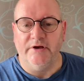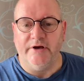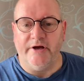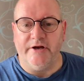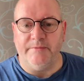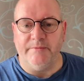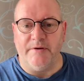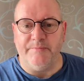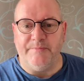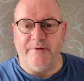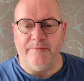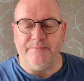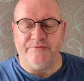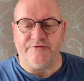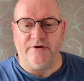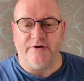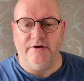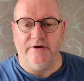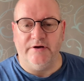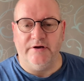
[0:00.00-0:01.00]
Anyway,
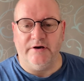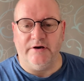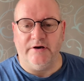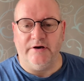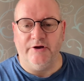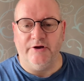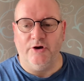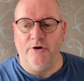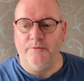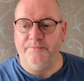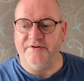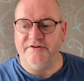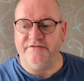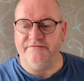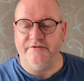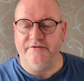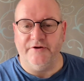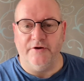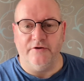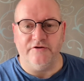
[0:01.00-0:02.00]
peeps, I hope
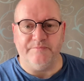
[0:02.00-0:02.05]
this video